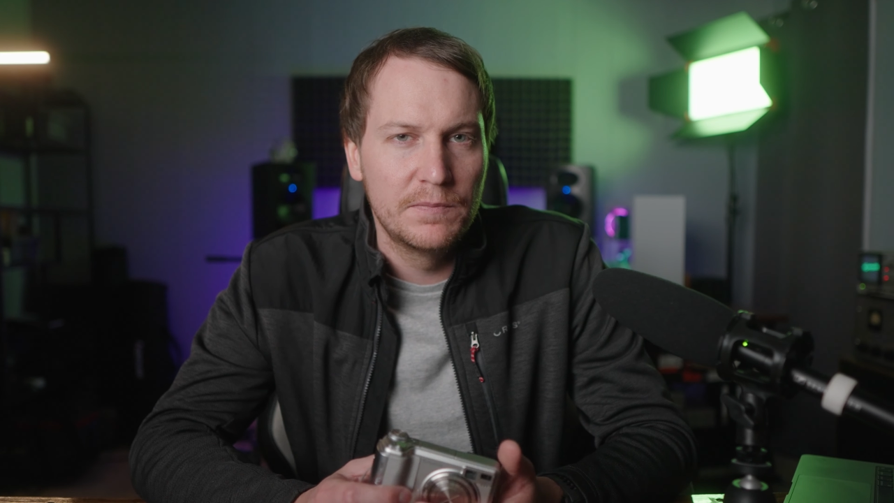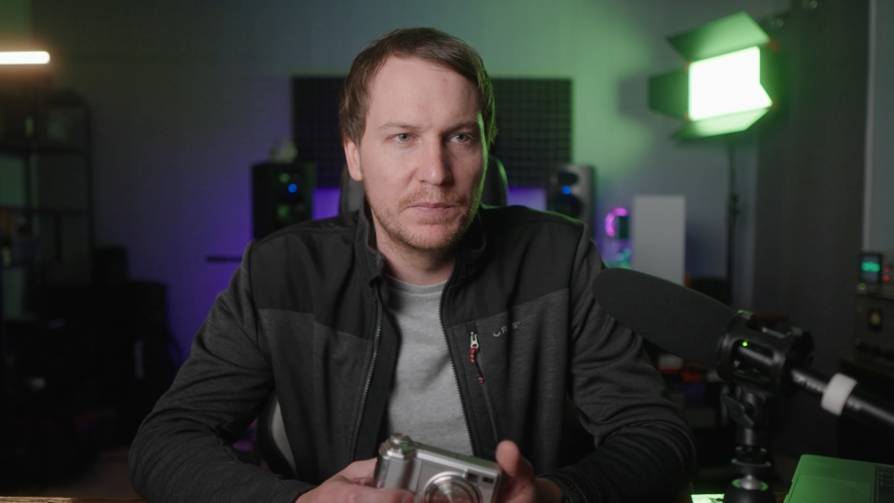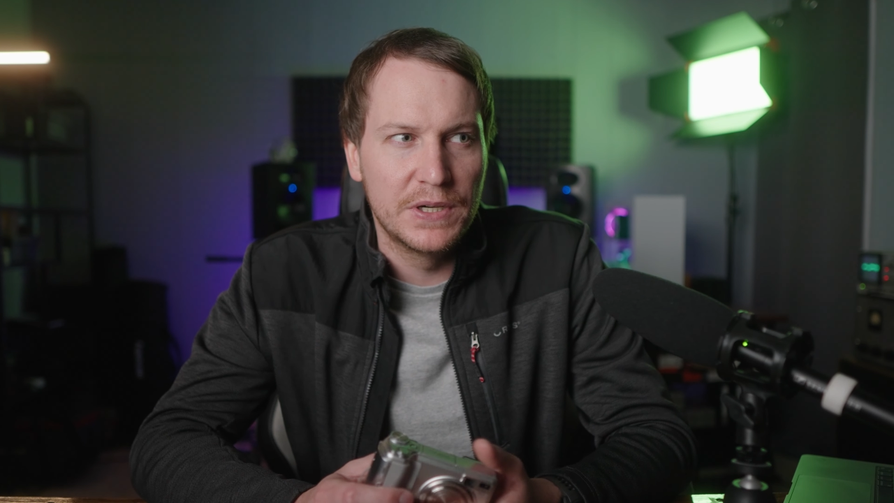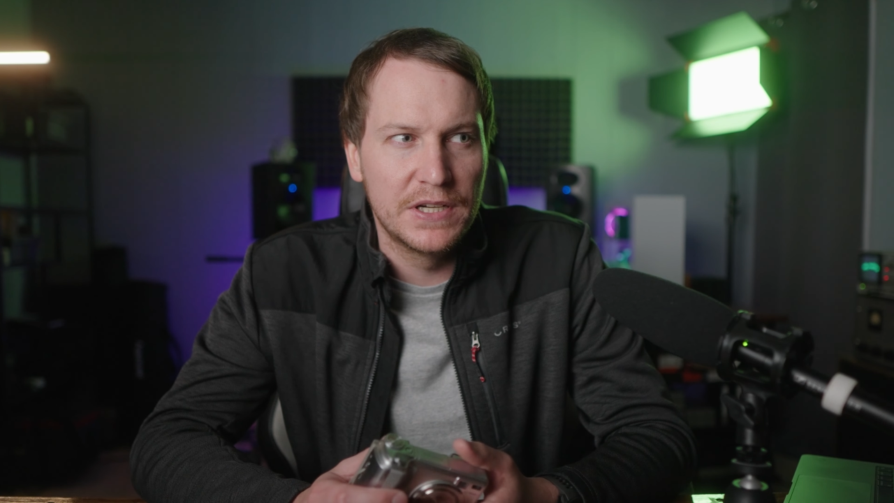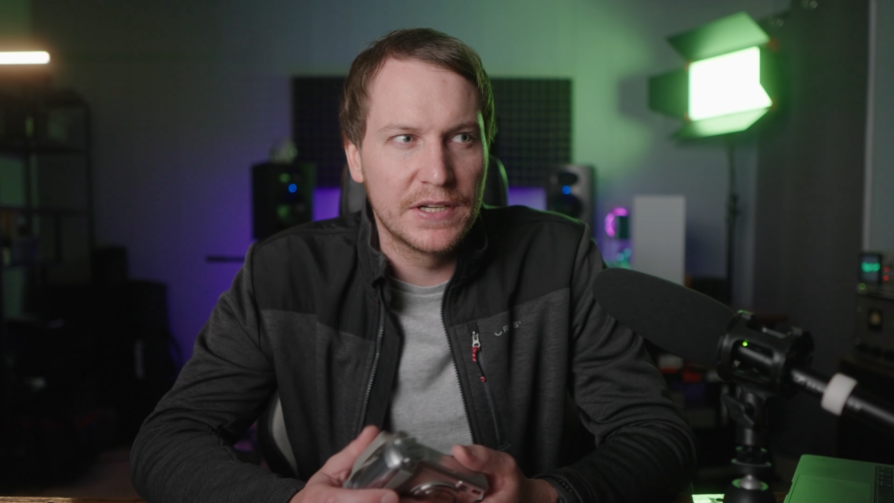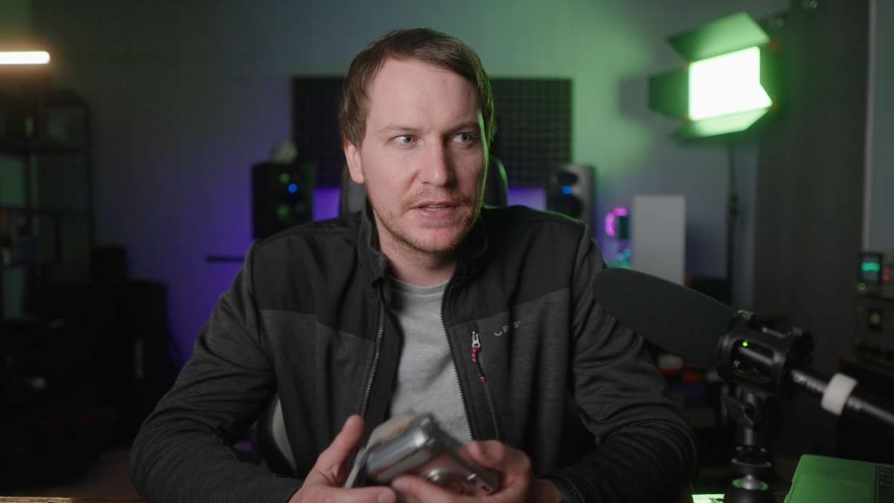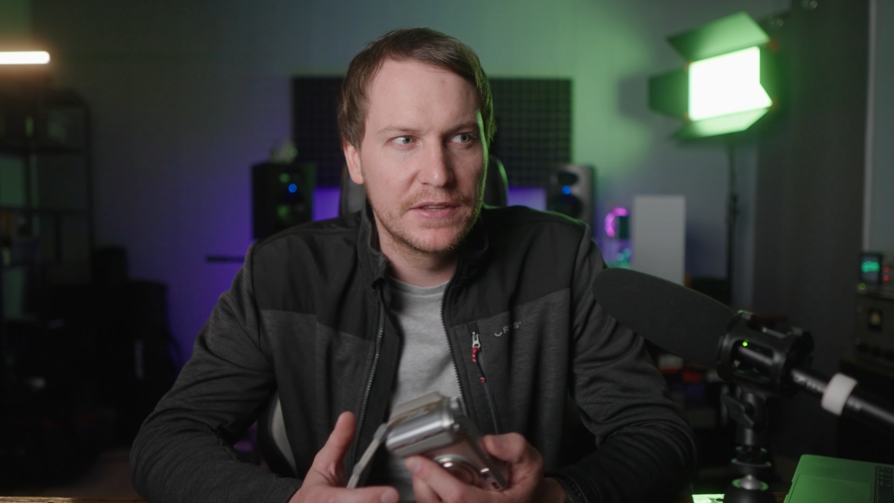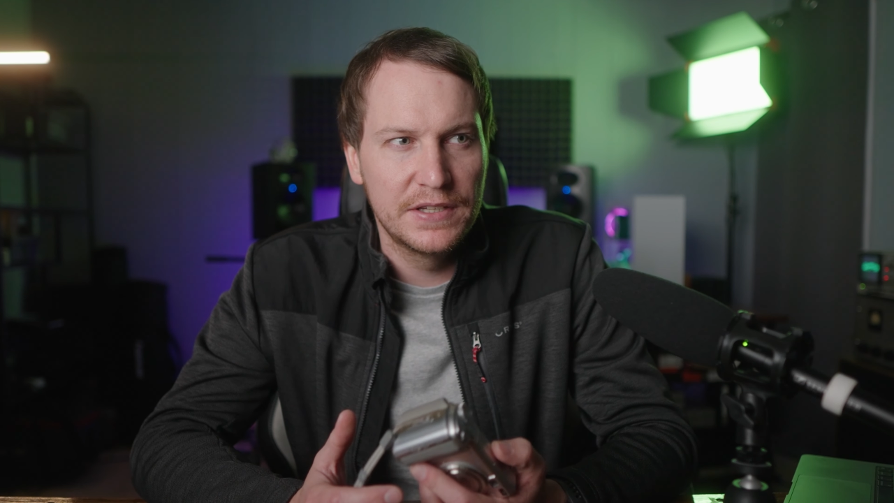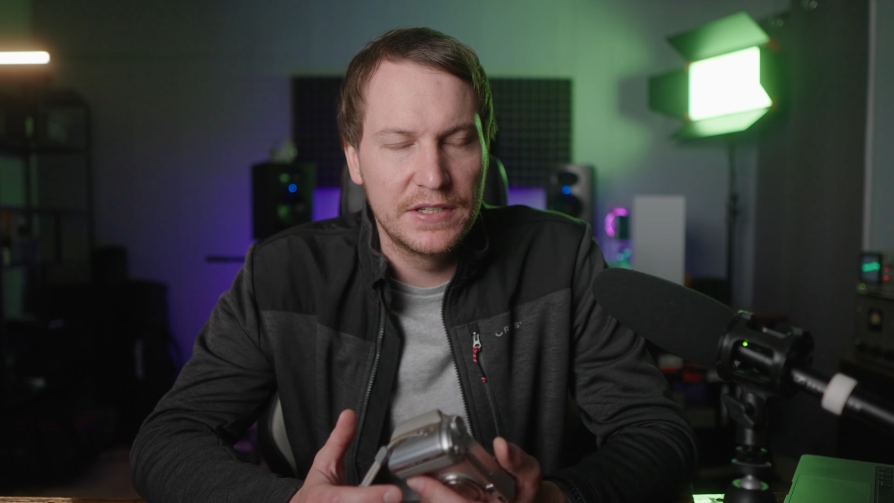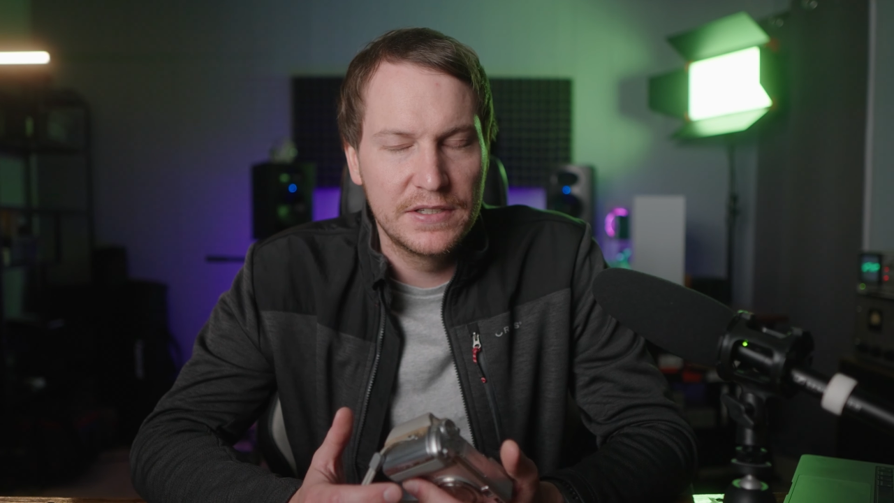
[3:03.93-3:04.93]
But
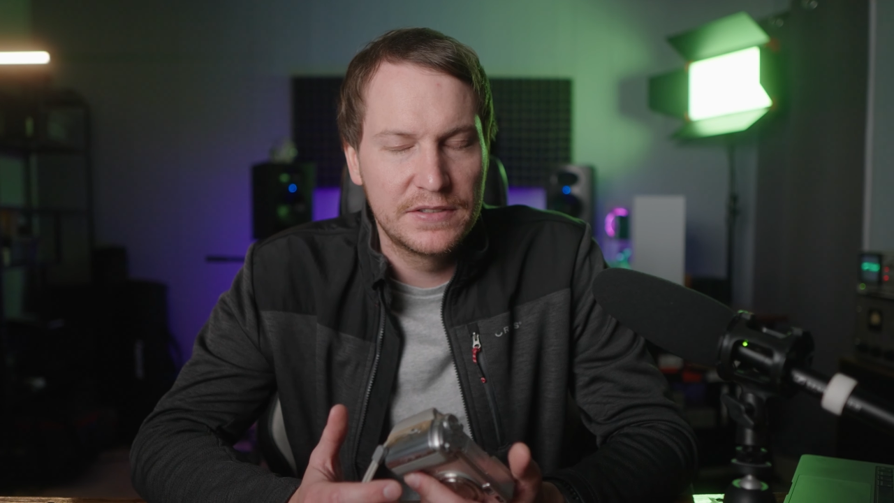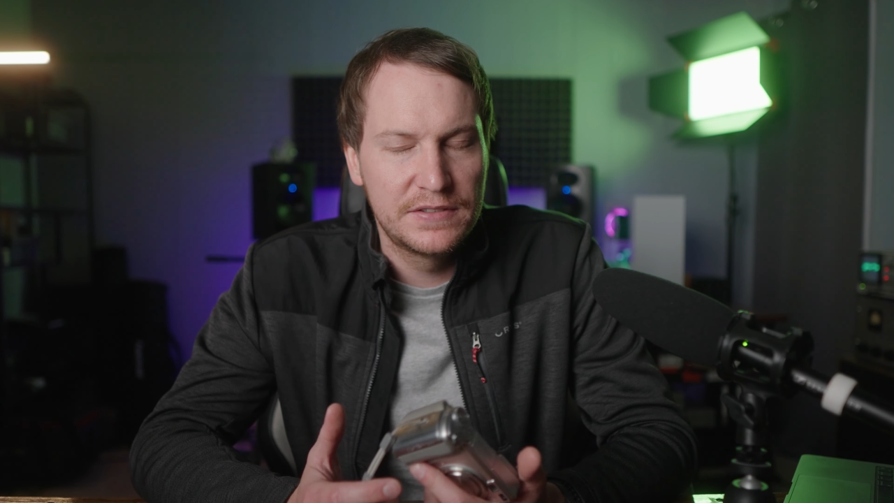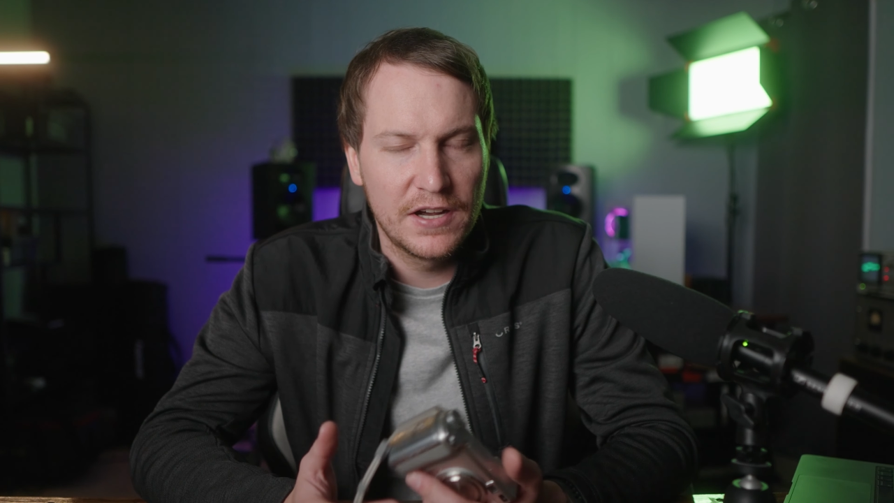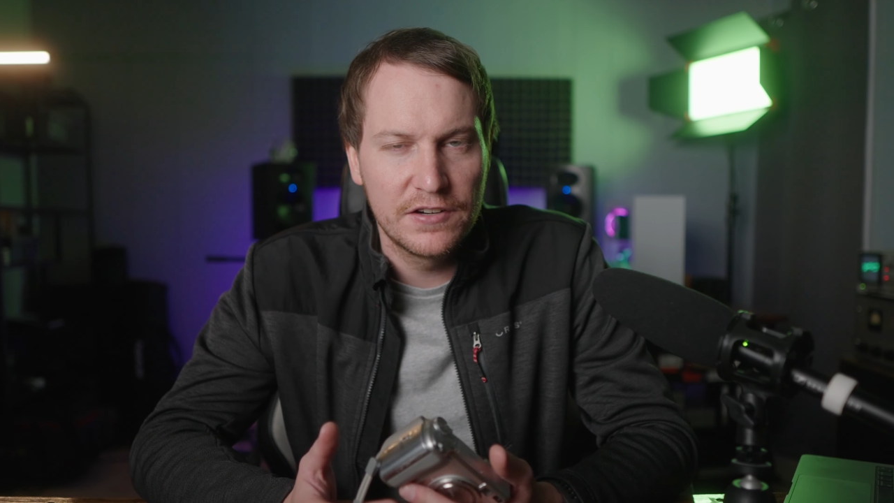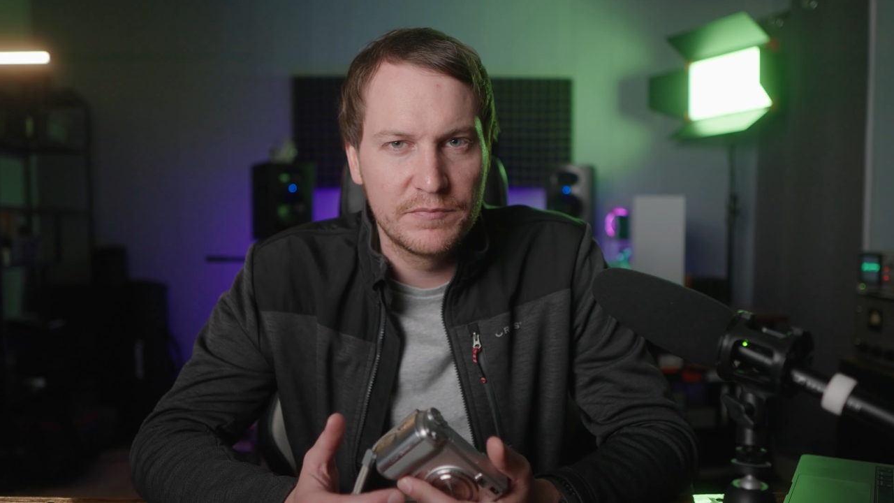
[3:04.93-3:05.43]
the town